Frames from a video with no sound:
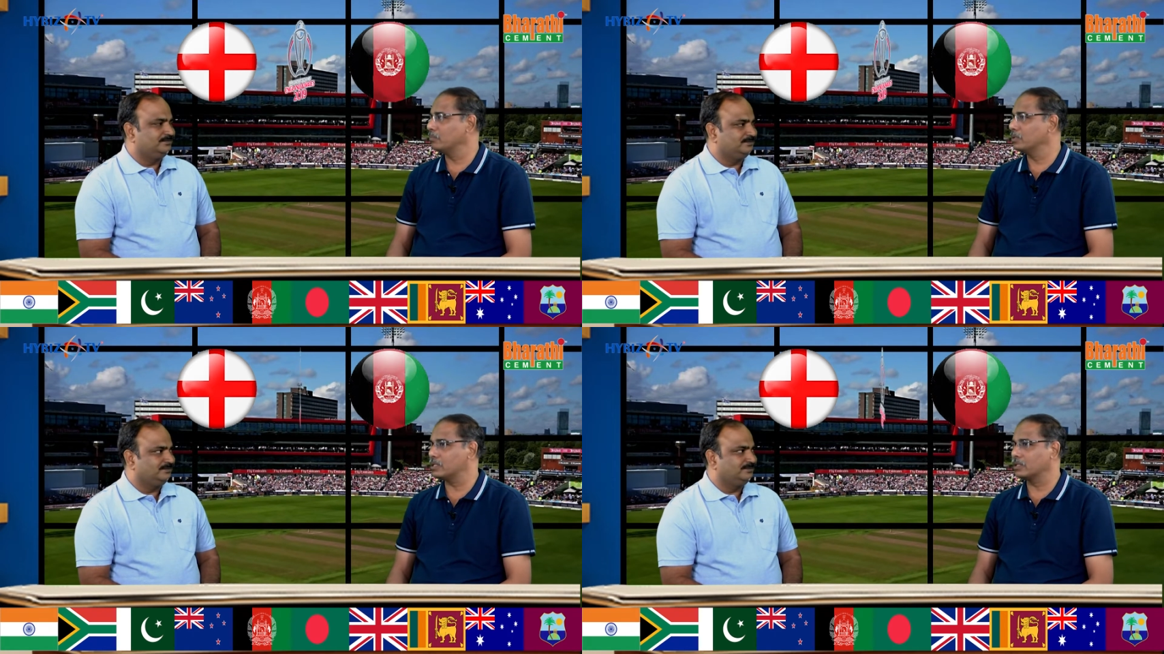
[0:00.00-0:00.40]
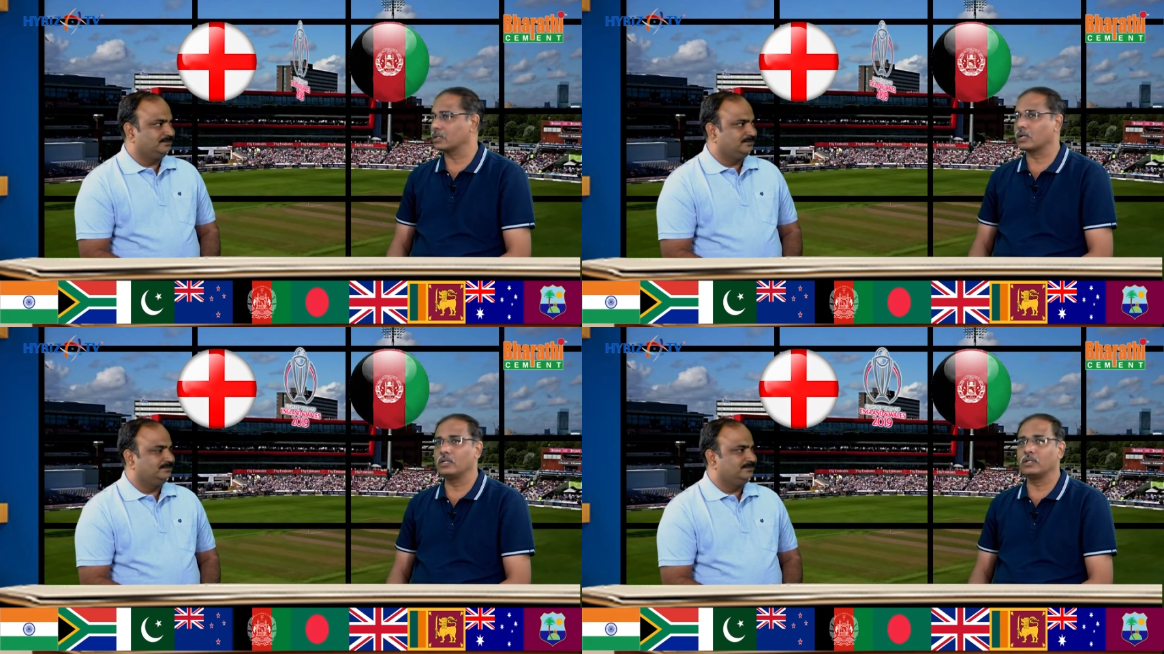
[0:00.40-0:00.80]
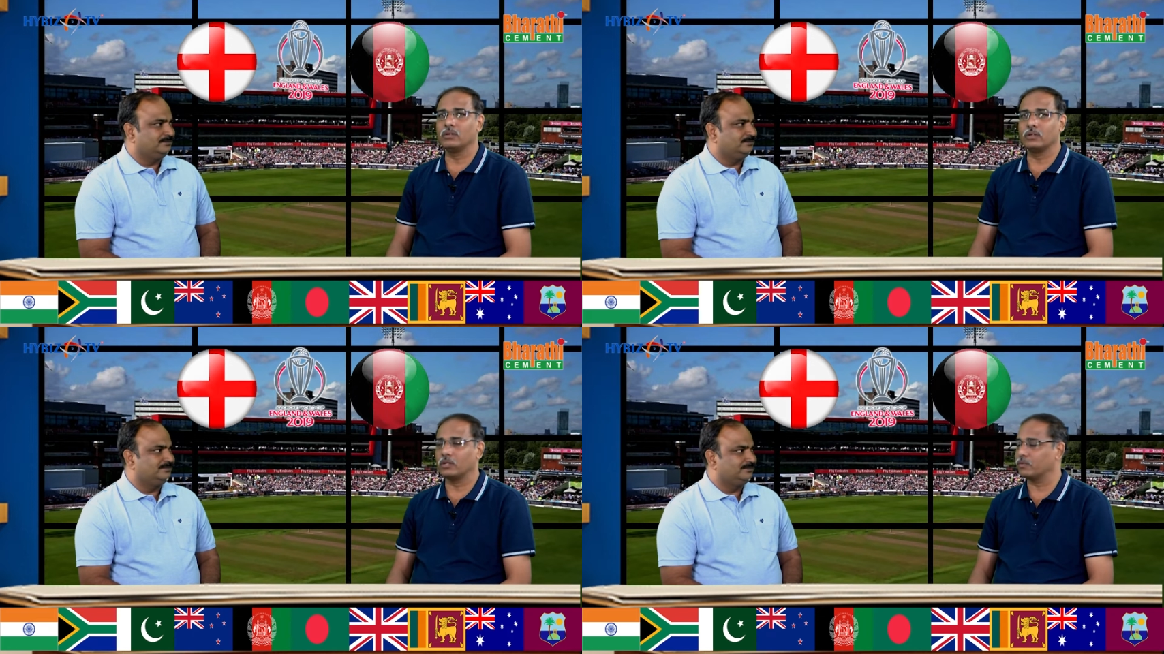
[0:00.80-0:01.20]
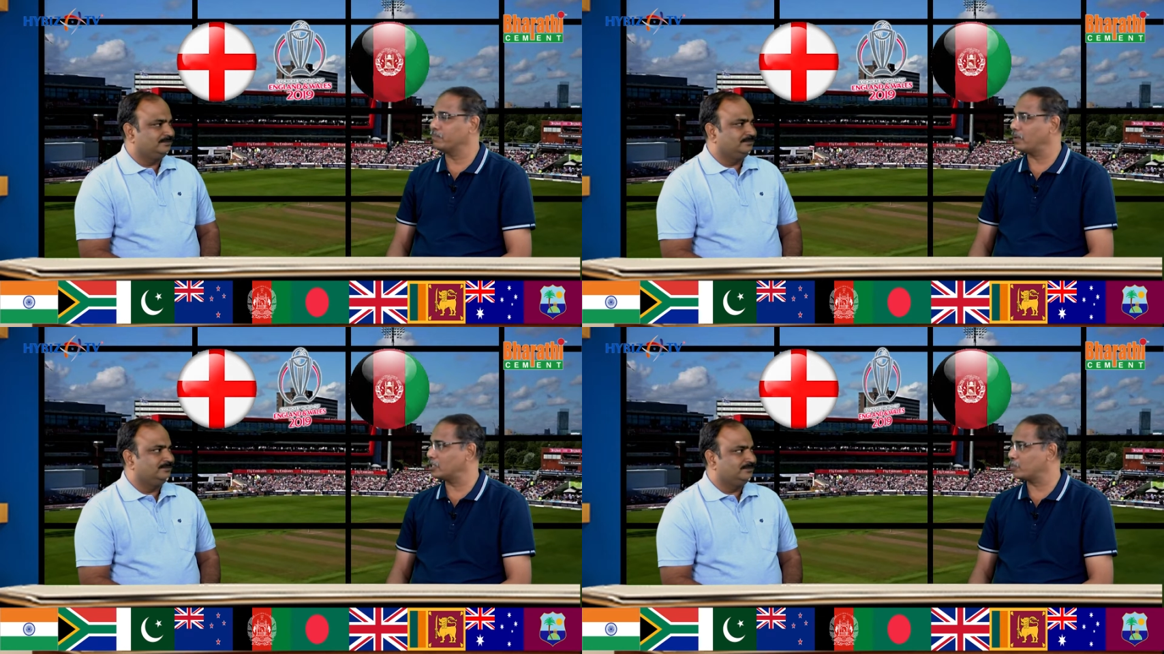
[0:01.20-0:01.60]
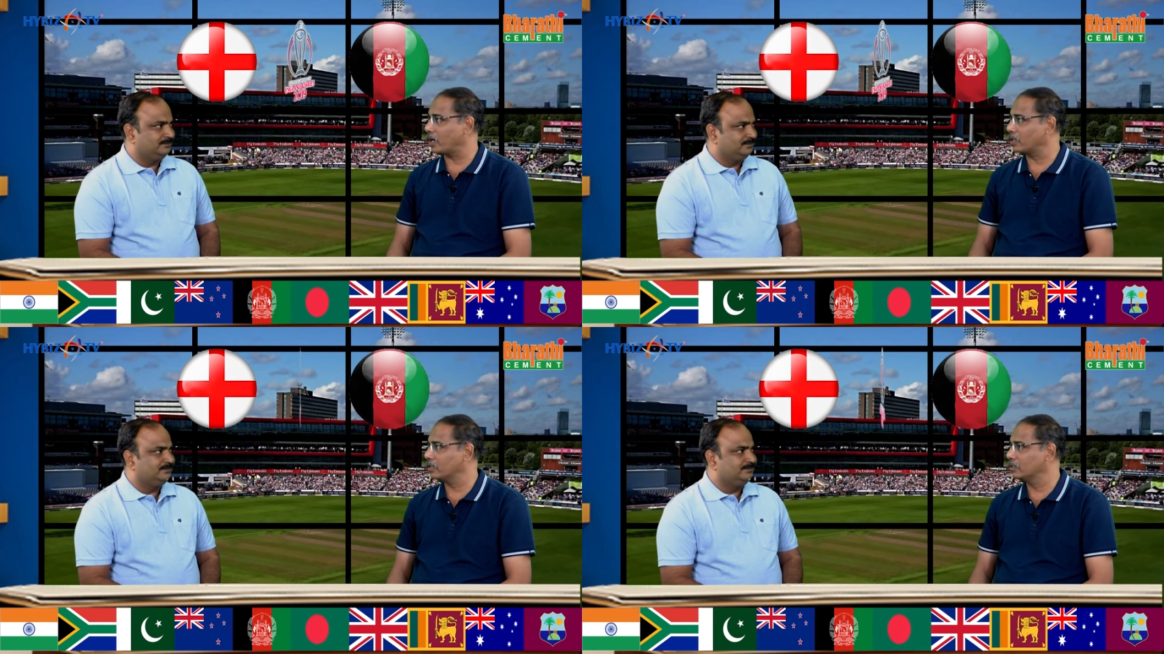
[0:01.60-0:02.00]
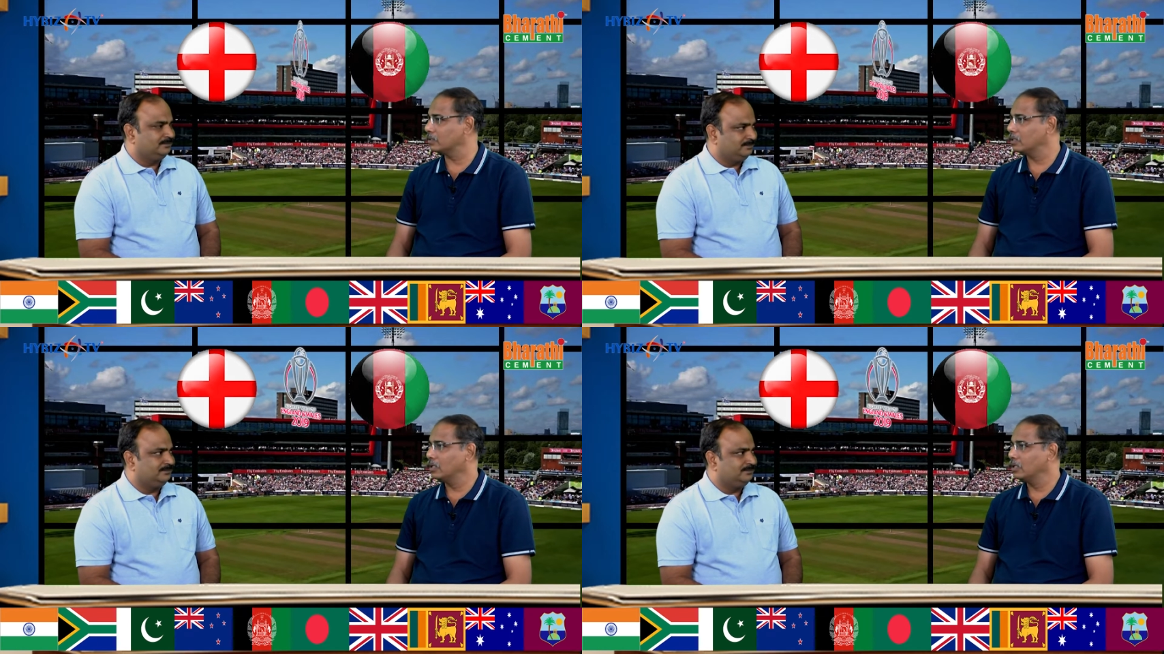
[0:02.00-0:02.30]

Speaker 1: missing that continuity of match practice.